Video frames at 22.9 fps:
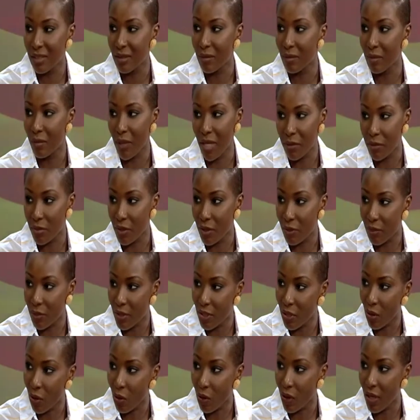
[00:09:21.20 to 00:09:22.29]
might be a
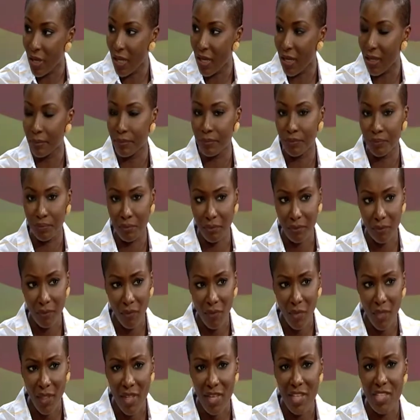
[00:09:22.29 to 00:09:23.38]
bit longer.
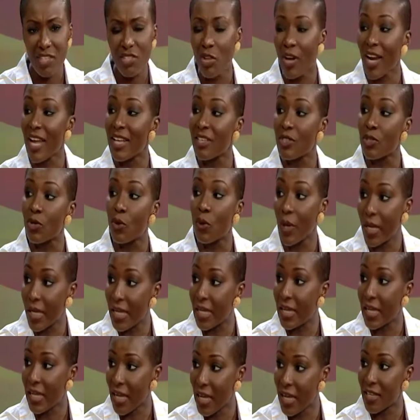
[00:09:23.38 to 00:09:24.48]
It's not as
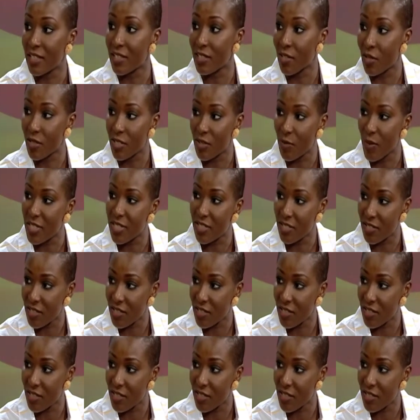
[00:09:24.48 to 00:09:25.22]
quick as cosmetic